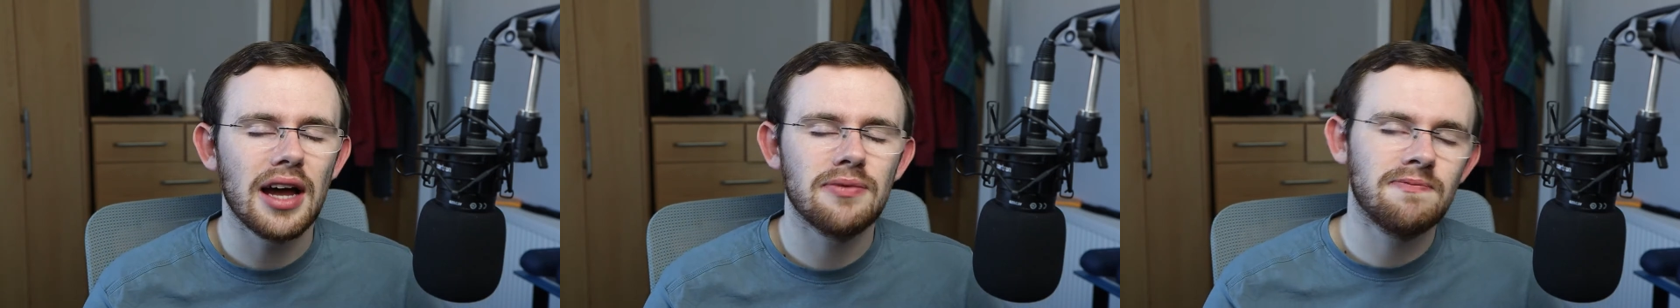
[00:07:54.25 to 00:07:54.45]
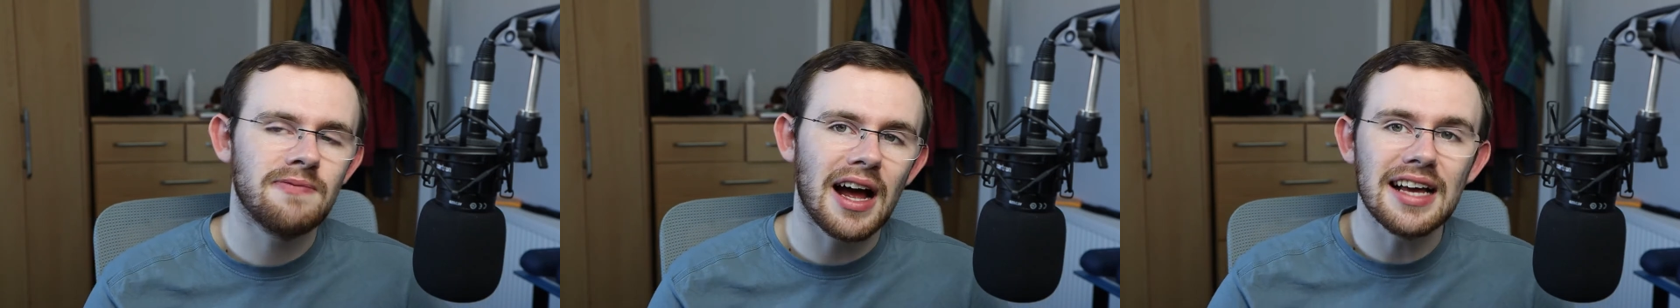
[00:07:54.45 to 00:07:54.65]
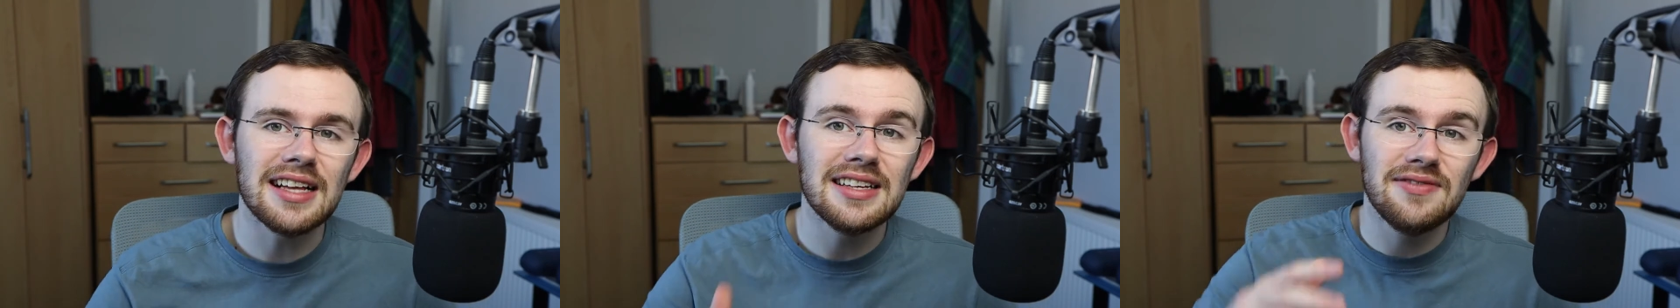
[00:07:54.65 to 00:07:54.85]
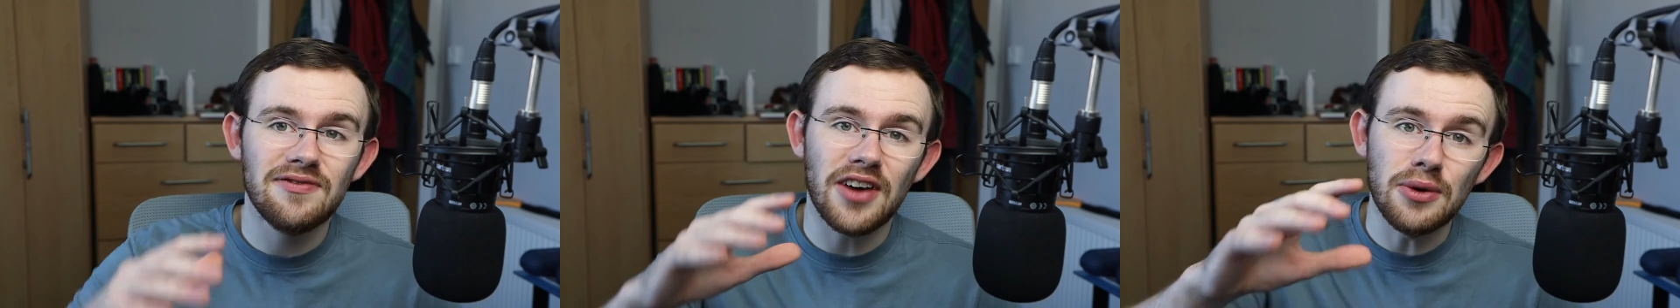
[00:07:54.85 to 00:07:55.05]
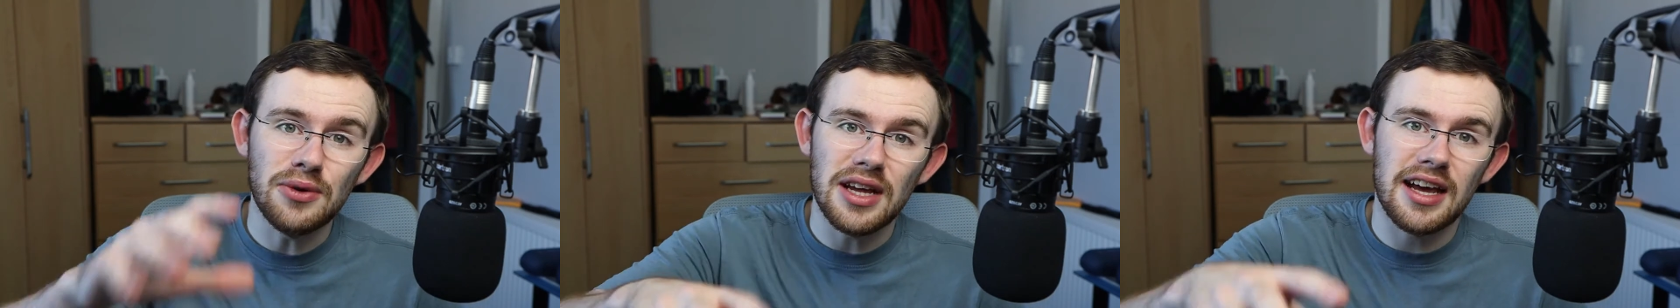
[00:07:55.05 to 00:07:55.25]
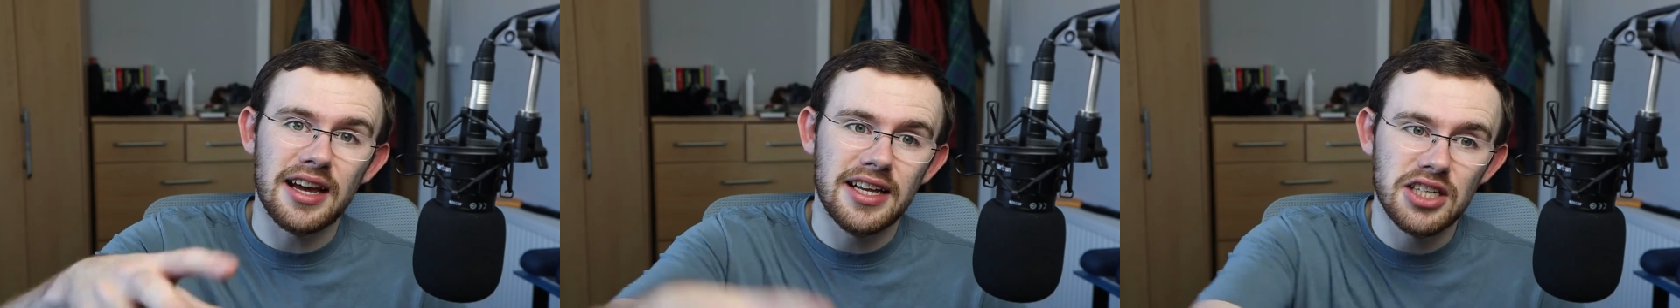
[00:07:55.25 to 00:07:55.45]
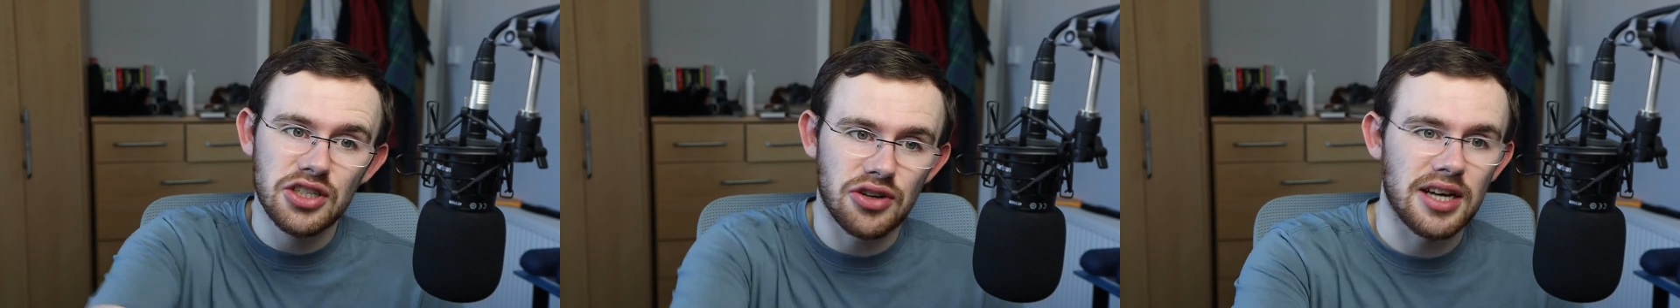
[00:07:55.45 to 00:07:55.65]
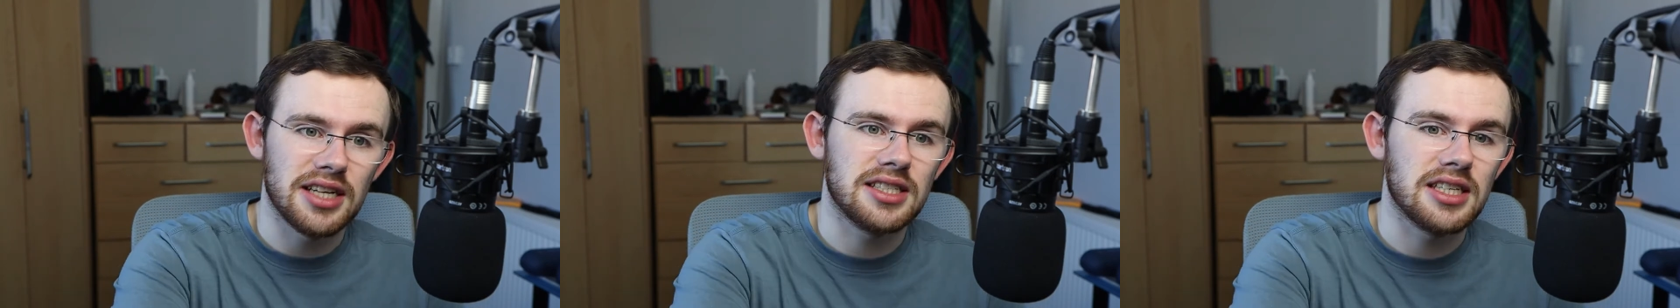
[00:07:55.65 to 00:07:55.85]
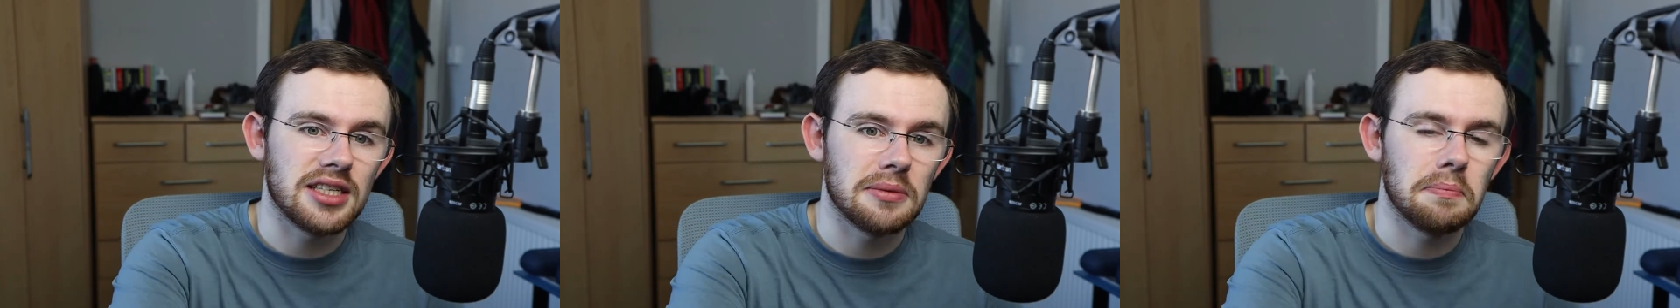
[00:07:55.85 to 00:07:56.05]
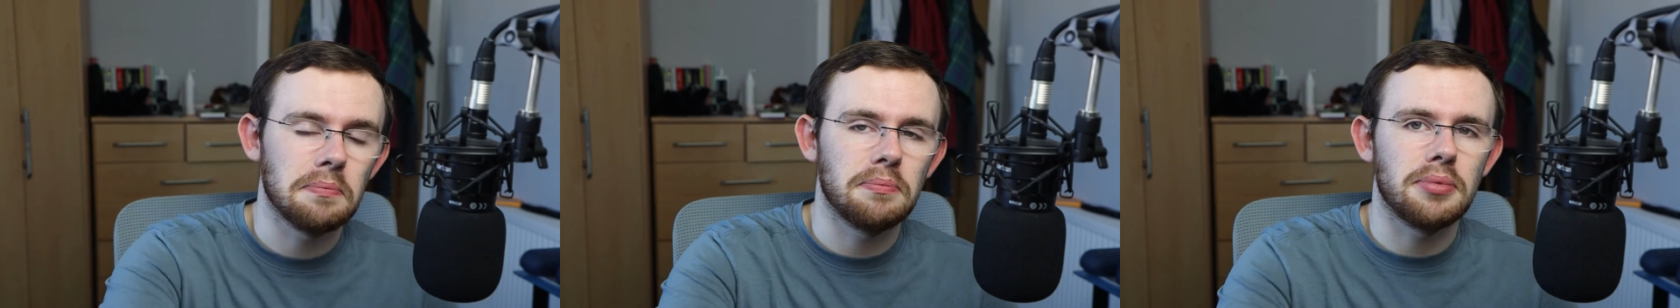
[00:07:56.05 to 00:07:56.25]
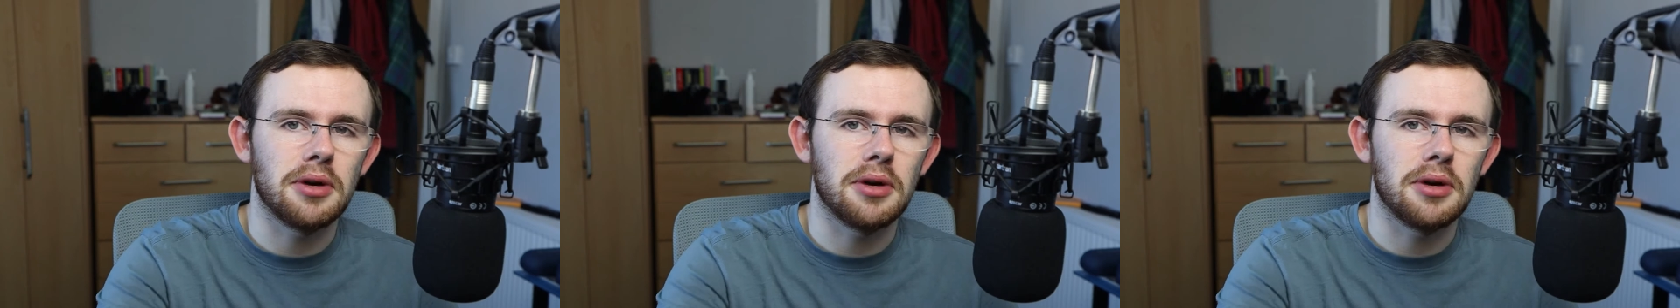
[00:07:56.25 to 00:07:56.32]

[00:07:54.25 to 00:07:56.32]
I found it interesting,